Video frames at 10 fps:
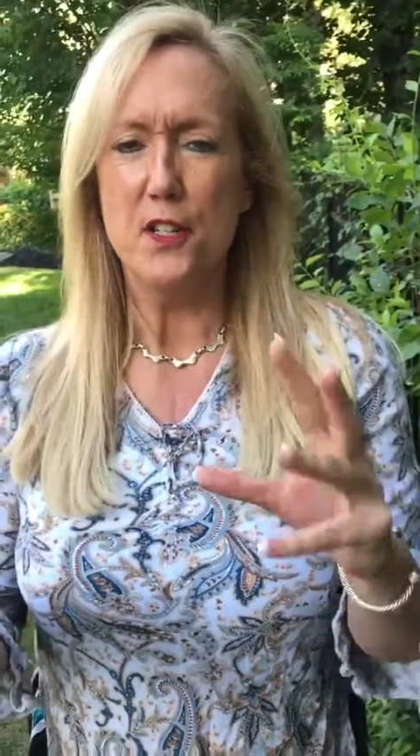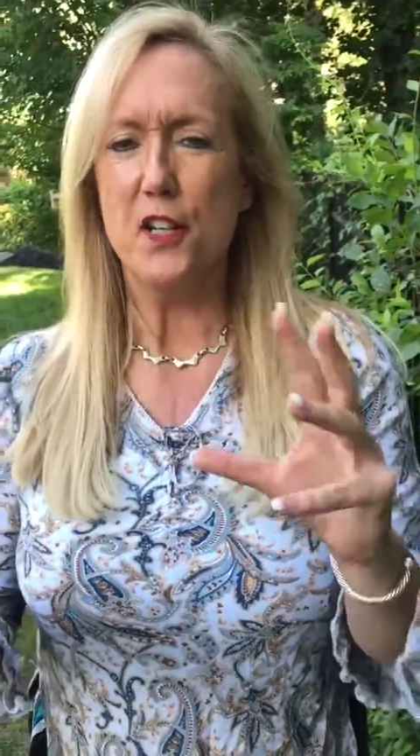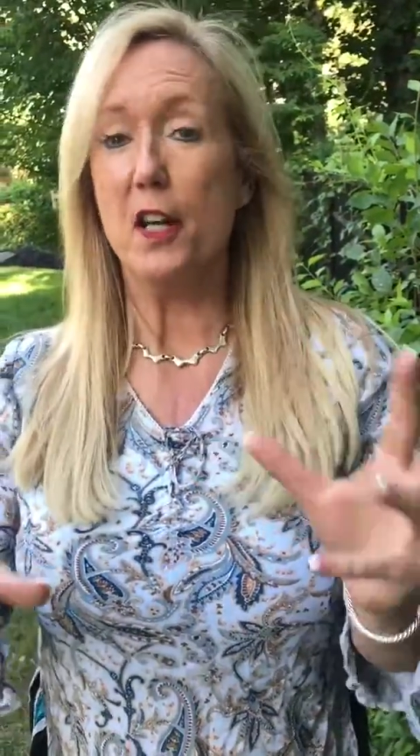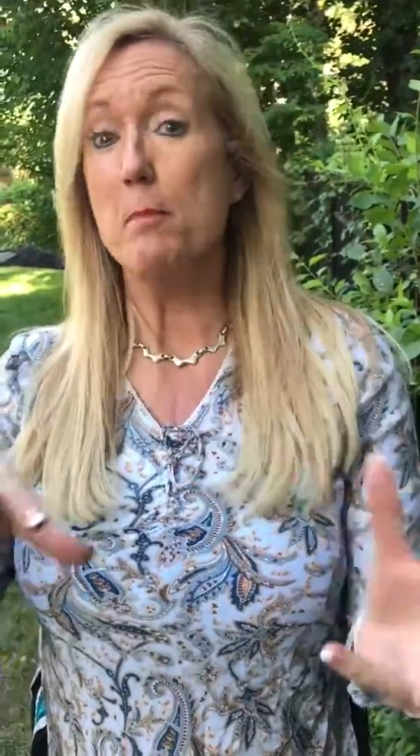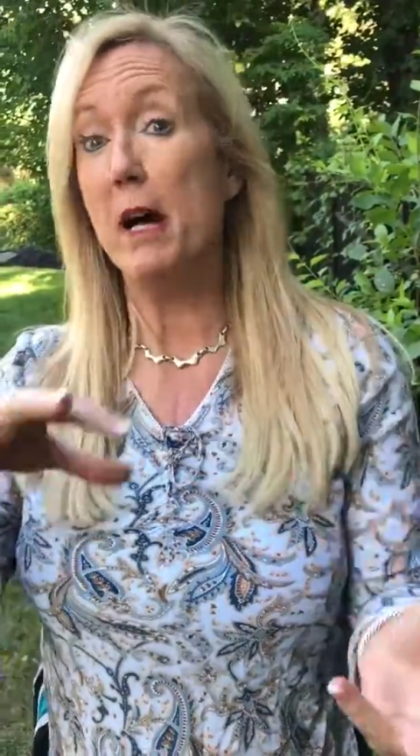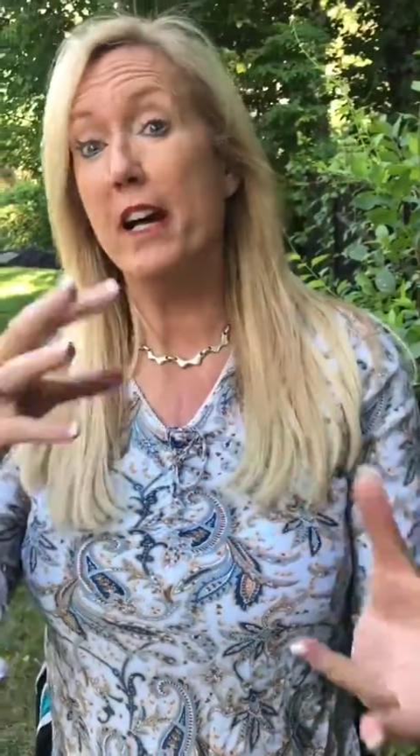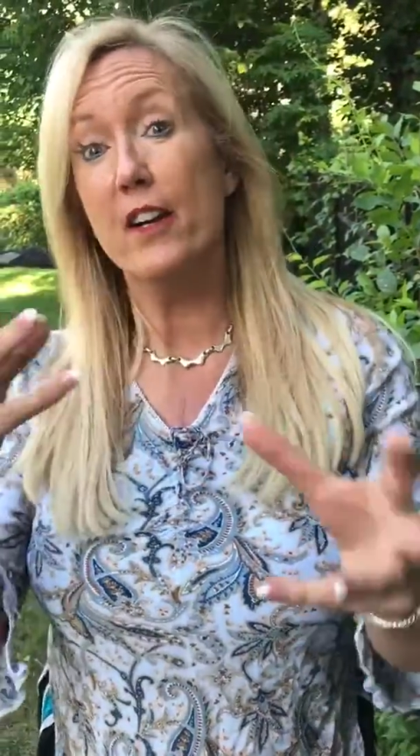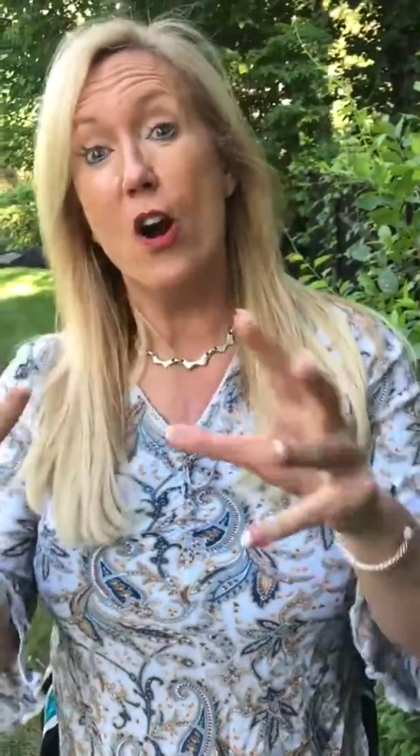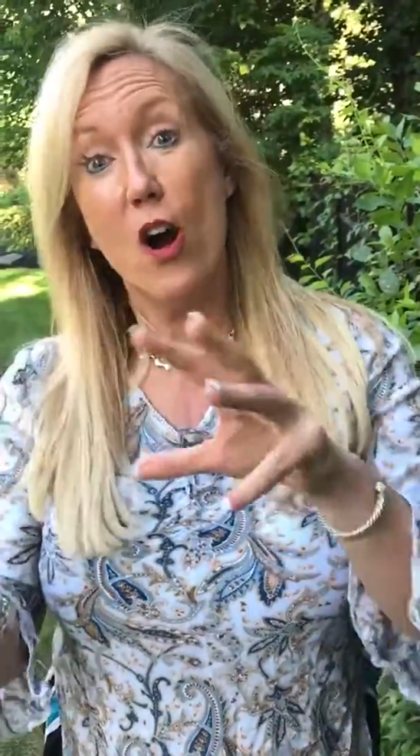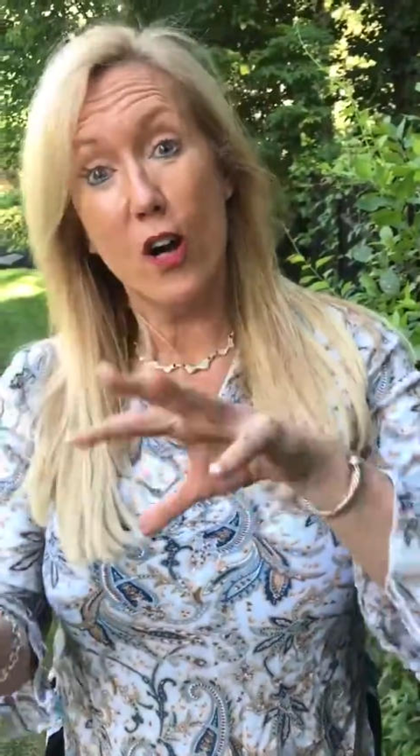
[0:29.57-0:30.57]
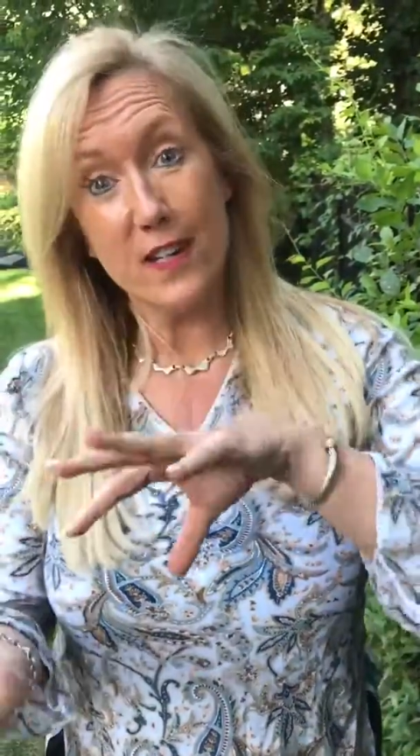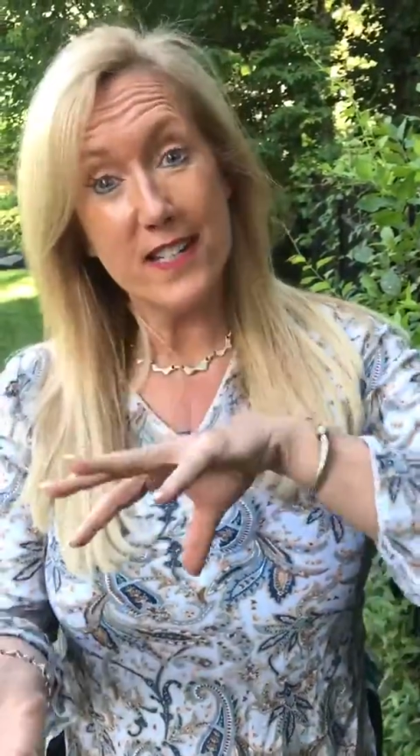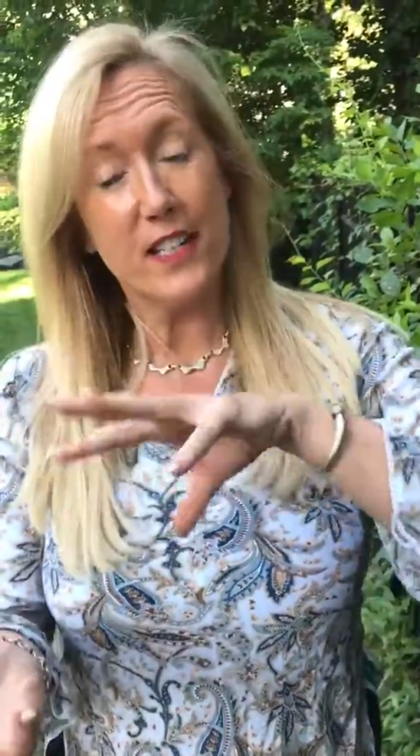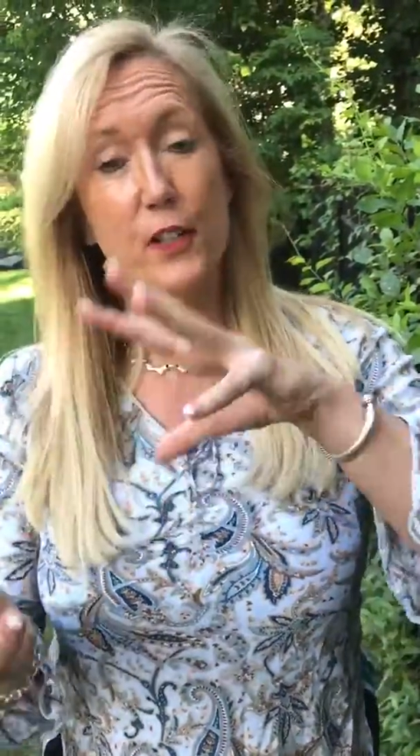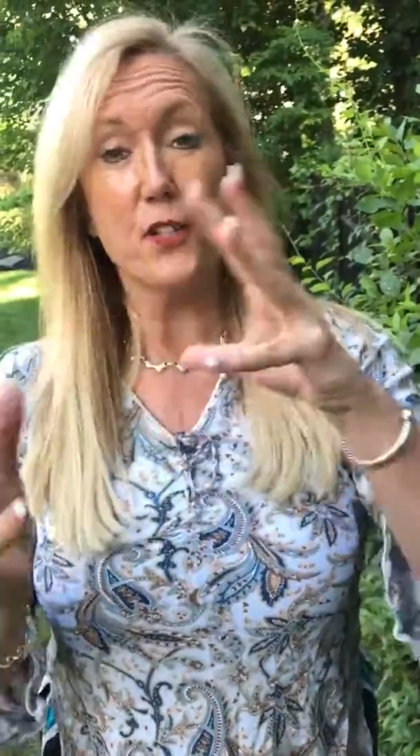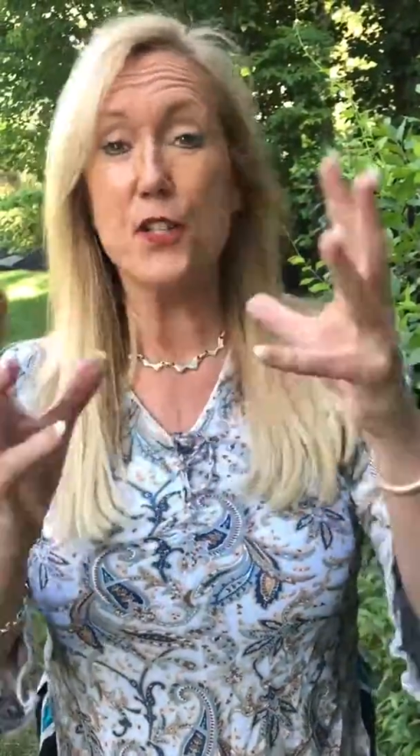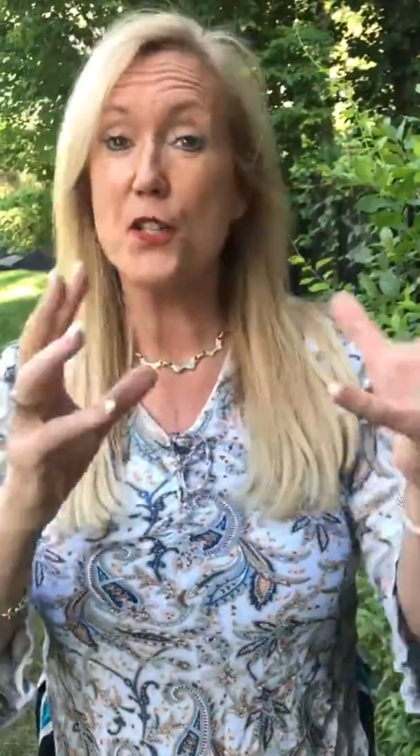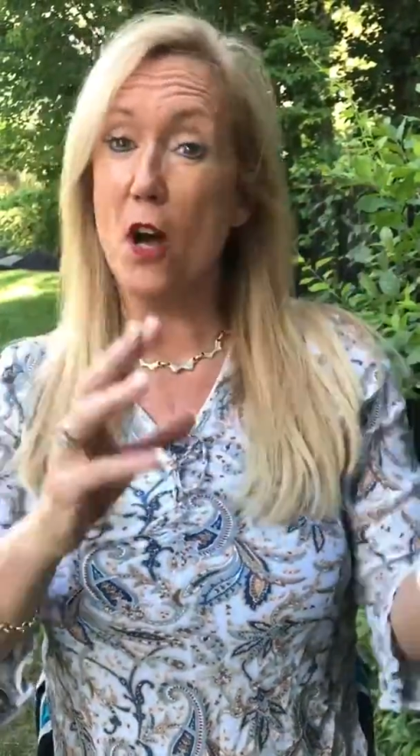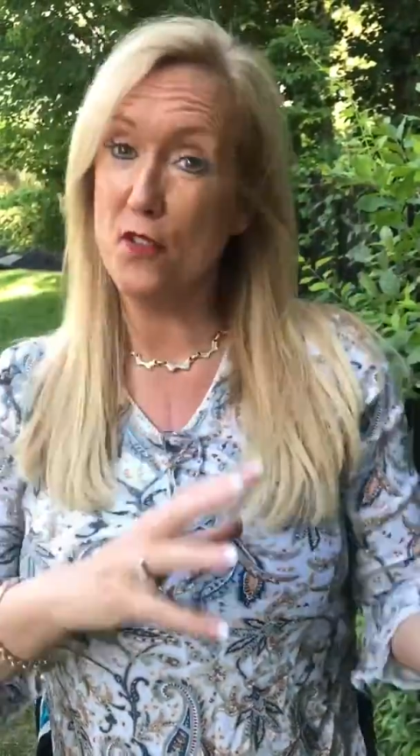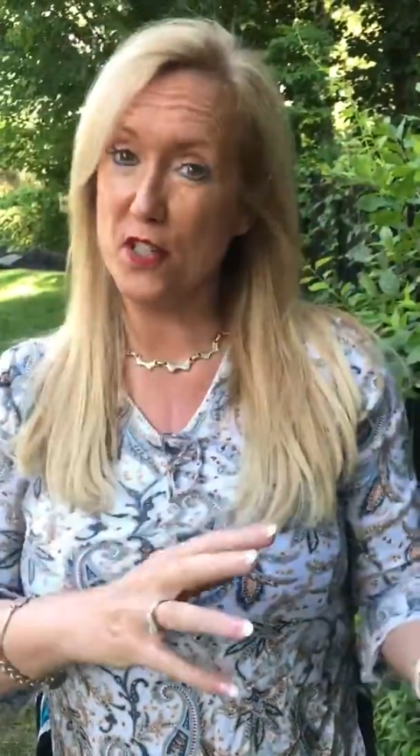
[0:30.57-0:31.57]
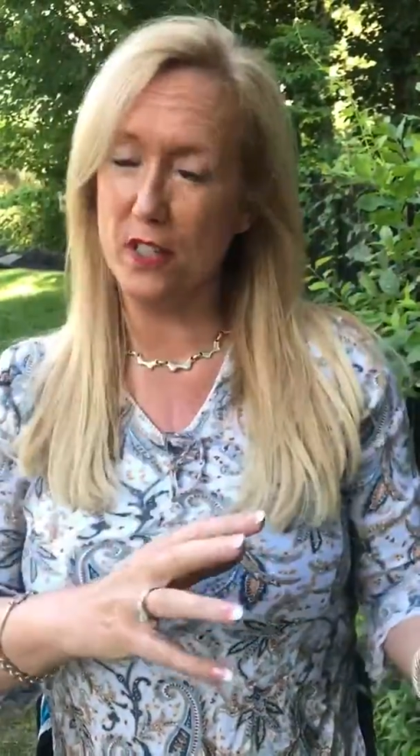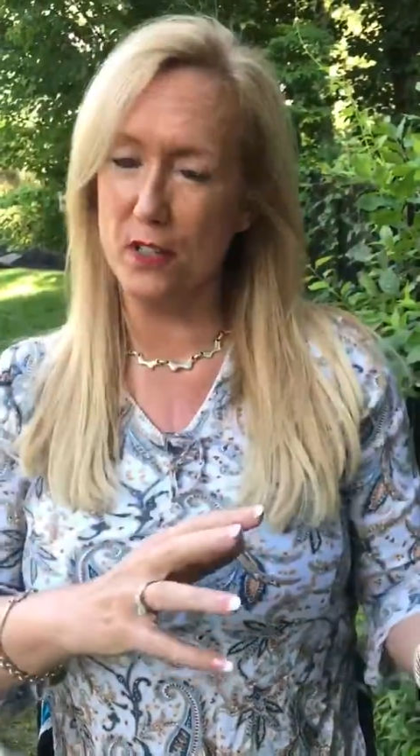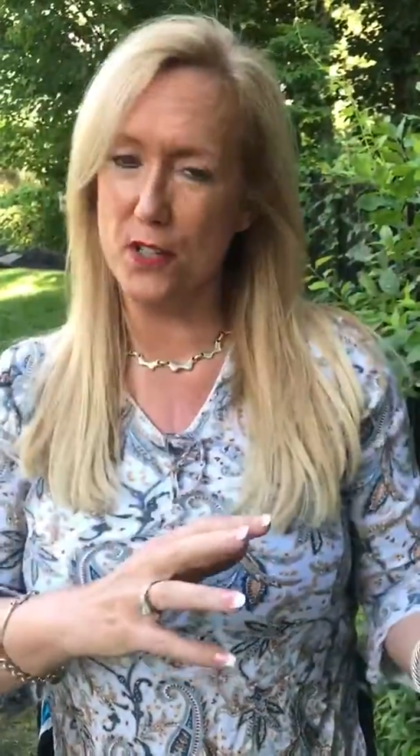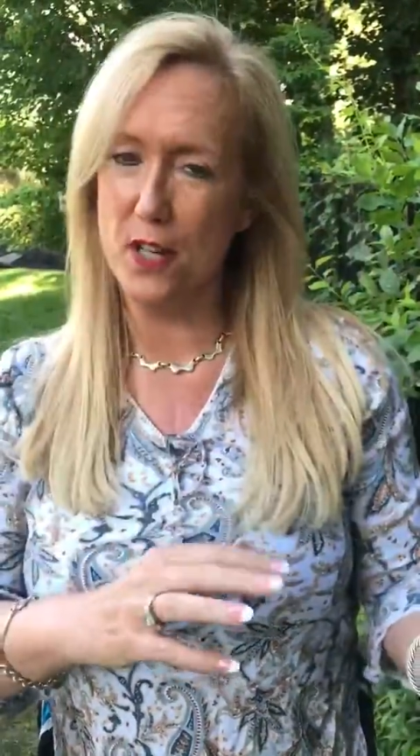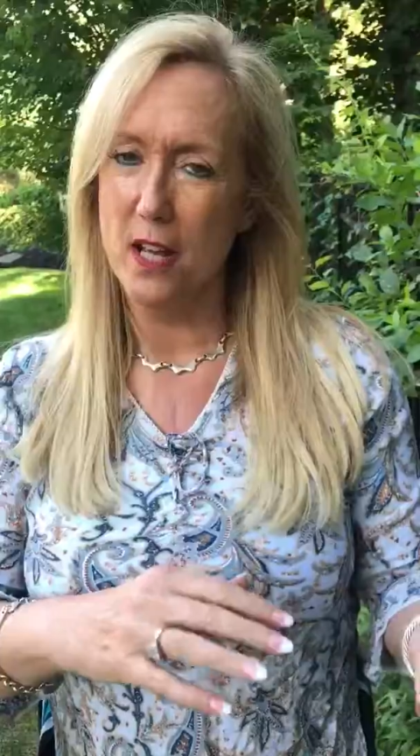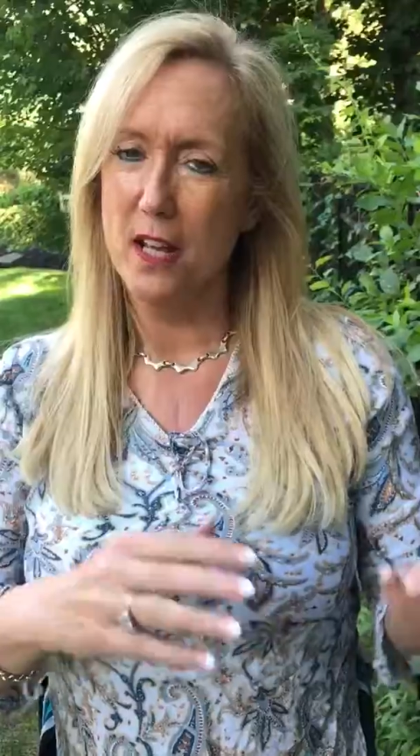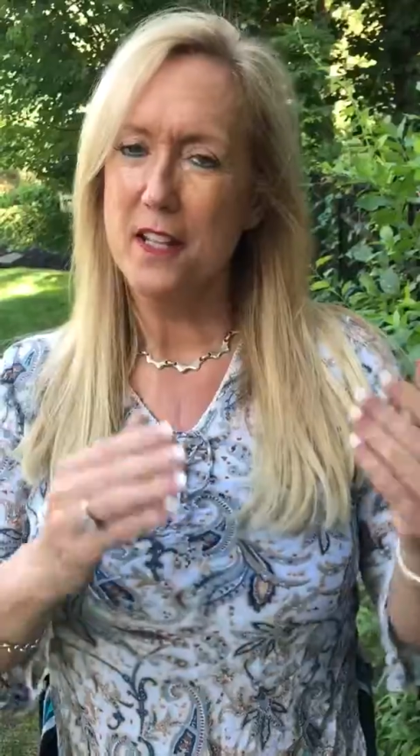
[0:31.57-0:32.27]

to combine hard skills, soft skills,